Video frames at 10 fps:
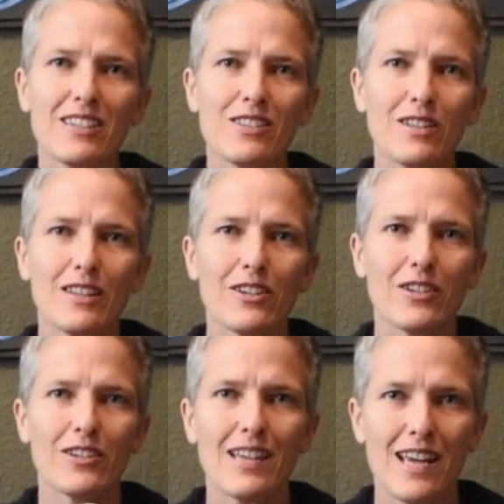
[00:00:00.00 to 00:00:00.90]
to
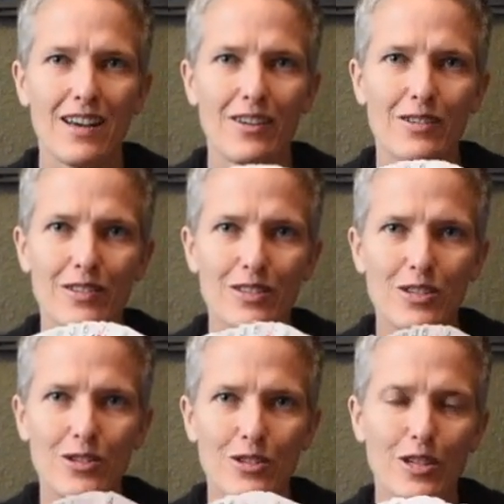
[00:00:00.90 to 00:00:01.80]
learn how
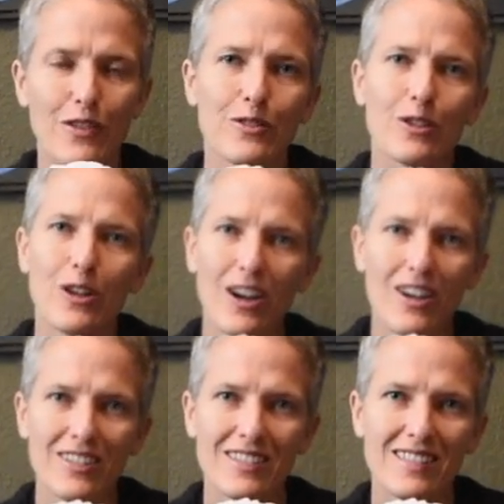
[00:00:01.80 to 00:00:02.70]
to shuffle
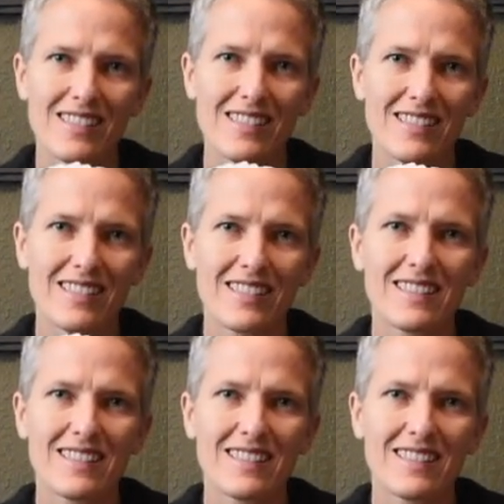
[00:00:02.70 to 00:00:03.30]
cards.